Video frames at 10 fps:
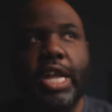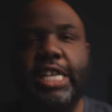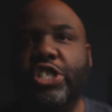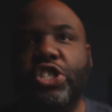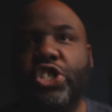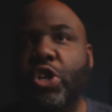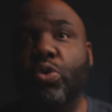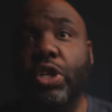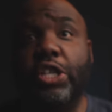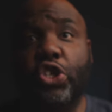It's just
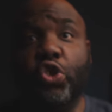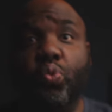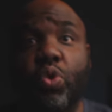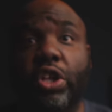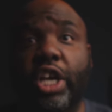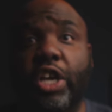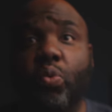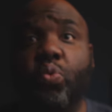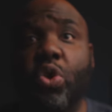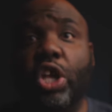so, it's just really,
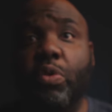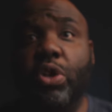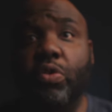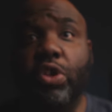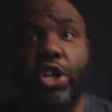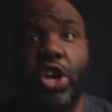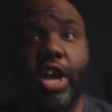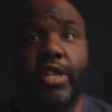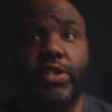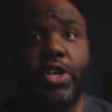really, really, really
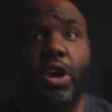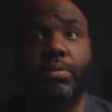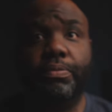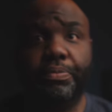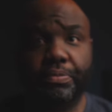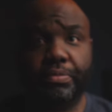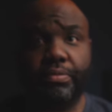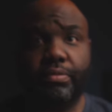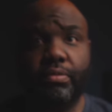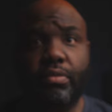good. So
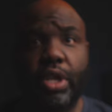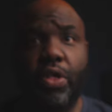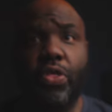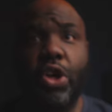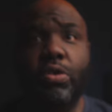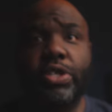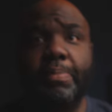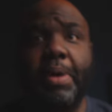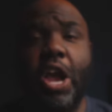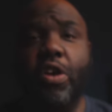those are
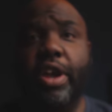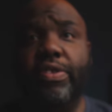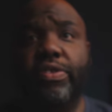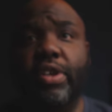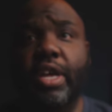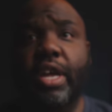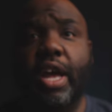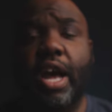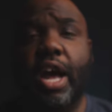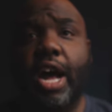the pairings
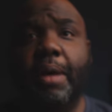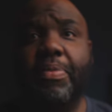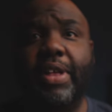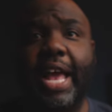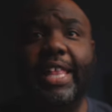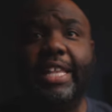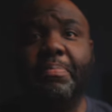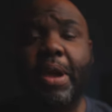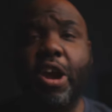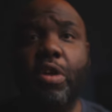um, that I like
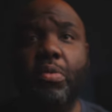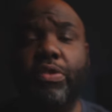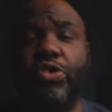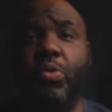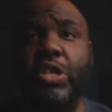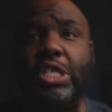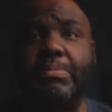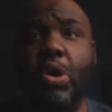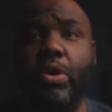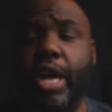to pair it with. So when you
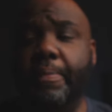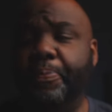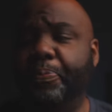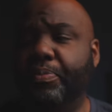smoke it